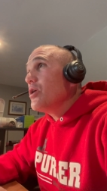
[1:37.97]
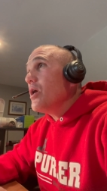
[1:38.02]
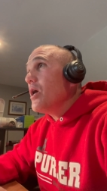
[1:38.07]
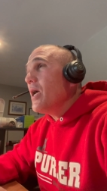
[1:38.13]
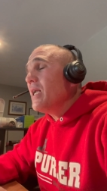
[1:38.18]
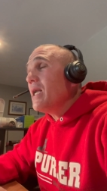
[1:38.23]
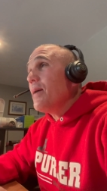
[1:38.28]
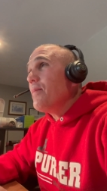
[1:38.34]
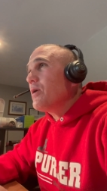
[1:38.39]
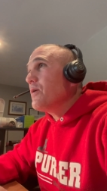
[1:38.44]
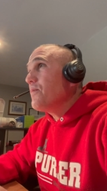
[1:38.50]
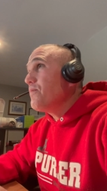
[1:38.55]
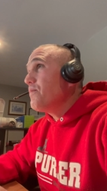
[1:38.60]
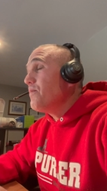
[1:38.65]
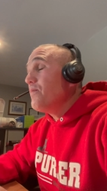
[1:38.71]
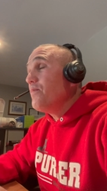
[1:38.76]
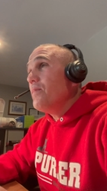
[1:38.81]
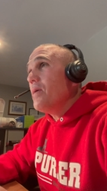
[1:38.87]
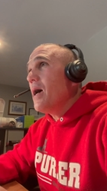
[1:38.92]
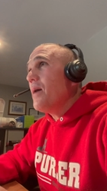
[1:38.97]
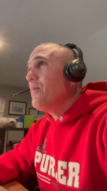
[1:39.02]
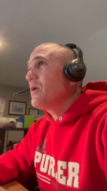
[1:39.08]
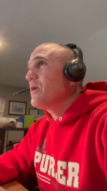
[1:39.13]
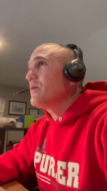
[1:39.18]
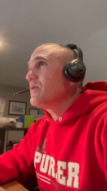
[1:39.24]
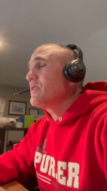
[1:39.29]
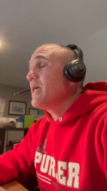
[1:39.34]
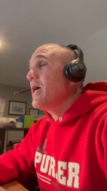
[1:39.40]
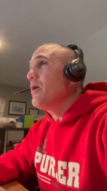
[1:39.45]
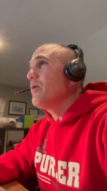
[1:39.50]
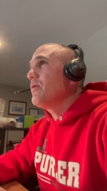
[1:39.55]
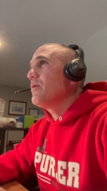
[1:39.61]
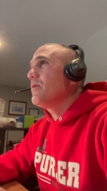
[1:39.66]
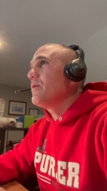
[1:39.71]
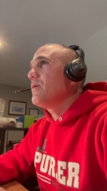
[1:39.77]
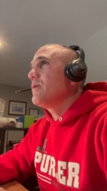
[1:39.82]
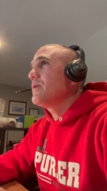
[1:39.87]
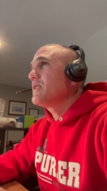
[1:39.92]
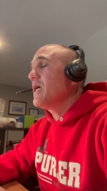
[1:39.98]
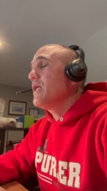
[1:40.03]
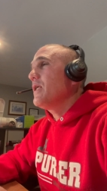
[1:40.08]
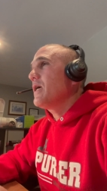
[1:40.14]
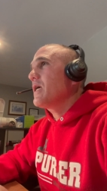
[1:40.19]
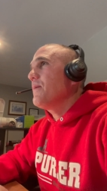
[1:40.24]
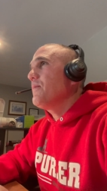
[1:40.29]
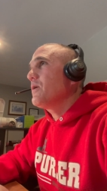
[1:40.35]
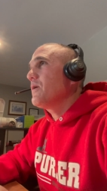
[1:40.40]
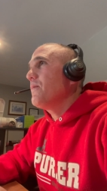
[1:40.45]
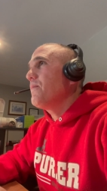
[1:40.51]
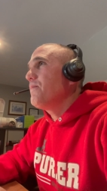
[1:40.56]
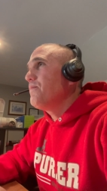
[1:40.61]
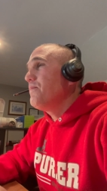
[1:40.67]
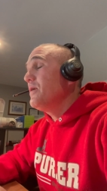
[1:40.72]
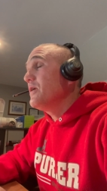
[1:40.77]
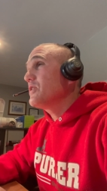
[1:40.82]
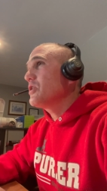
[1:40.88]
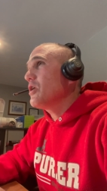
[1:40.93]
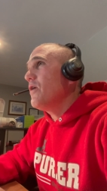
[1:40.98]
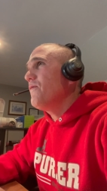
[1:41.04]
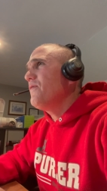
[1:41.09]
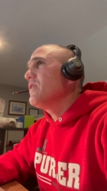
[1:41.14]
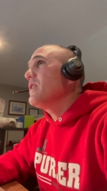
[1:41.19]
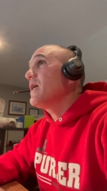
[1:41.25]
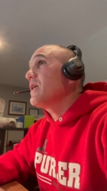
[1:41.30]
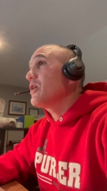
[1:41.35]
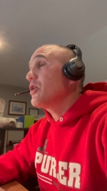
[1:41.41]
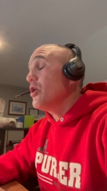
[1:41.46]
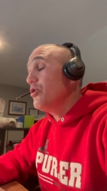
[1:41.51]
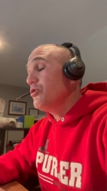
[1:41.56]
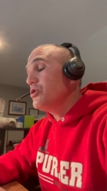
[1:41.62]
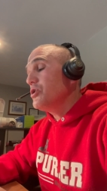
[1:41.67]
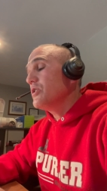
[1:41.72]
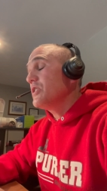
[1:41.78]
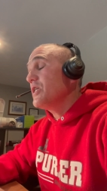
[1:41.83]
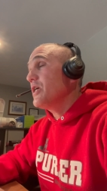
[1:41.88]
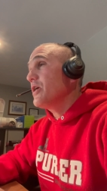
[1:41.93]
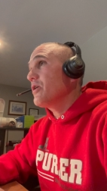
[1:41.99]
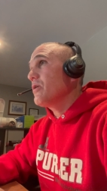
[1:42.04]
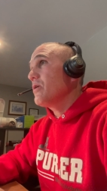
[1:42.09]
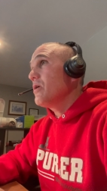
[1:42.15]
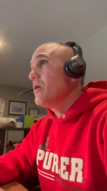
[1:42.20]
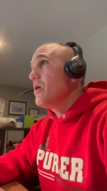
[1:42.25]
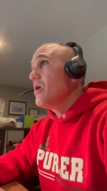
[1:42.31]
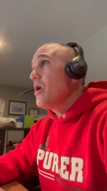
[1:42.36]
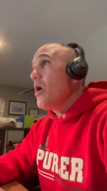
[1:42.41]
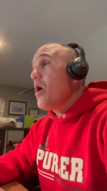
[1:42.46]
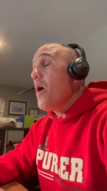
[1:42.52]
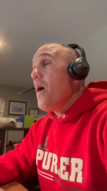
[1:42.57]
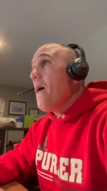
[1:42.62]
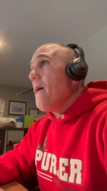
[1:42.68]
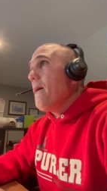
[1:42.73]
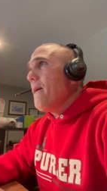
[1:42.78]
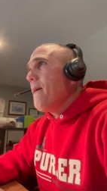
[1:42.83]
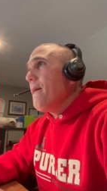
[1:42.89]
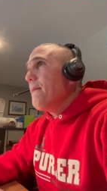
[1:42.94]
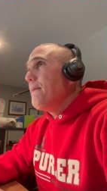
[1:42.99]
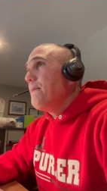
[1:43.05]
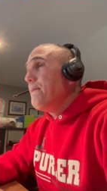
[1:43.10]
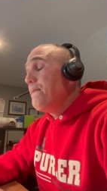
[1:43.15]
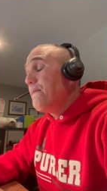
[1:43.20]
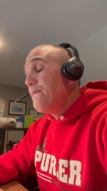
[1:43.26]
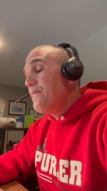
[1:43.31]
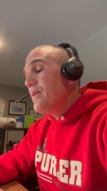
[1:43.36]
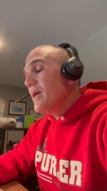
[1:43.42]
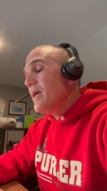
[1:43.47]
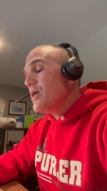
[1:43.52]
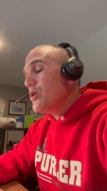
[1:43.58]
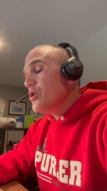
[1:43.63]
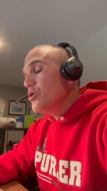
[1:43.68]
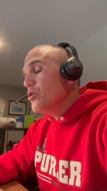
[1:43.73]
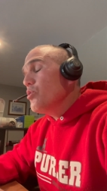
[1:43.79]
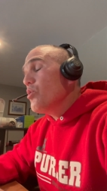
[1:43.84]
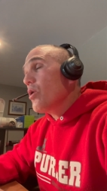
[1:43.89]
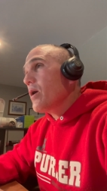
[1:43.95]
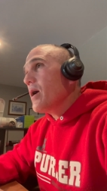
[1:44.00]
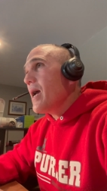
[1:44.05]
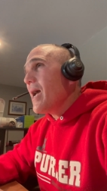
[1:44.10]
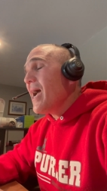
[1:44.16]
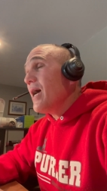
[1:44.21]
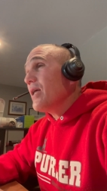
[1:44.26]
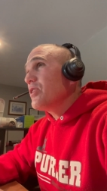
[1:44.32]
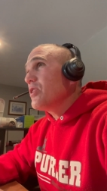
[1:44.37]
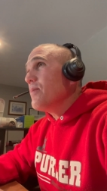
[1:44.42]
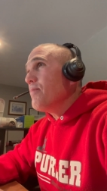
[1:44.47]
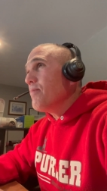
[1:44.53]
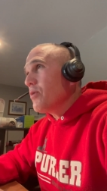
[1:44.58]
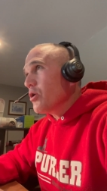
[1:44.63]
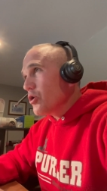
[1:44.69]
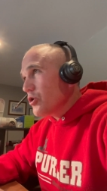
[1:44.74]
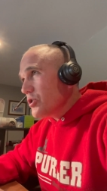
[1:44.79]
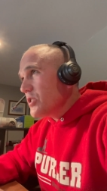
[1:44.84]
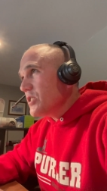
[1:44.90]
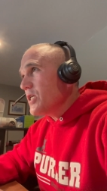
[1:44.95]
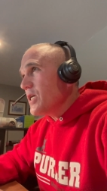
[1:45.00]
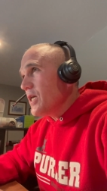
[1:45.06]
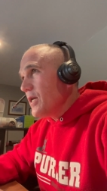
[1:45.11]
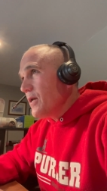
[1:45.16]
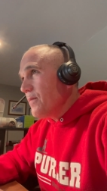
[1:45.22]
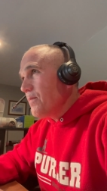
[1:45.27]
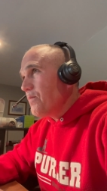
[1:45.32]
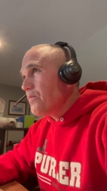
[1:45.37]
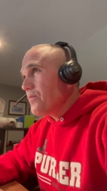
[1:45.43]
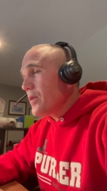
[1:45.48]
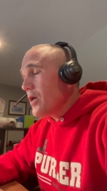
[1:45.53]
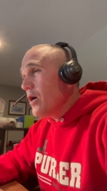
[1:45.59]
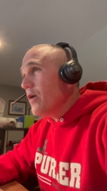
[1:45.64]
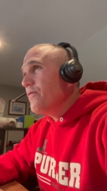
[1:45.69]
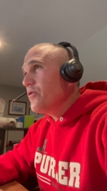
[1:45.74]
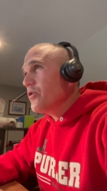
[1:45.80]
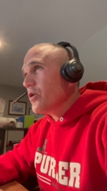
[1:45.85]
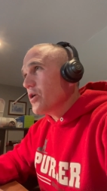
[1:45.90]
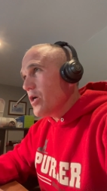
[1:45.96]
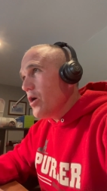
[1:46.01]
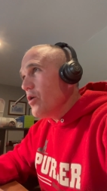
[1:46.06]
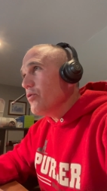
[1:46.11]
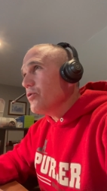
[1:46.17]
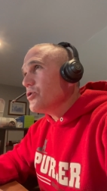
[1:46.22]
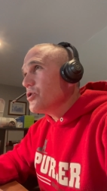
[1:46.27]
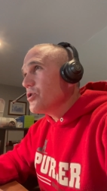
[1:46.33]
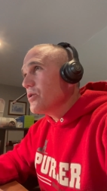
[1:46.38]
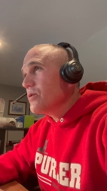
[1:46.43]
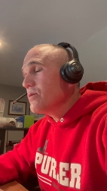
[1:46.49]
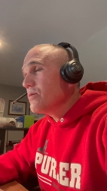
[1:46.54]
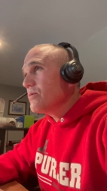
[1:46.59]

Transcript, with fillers: and I'm gonna I'm gonna sound sound like I'm gonna piss off a lot of coaches here, but you are at the mercy of your coach.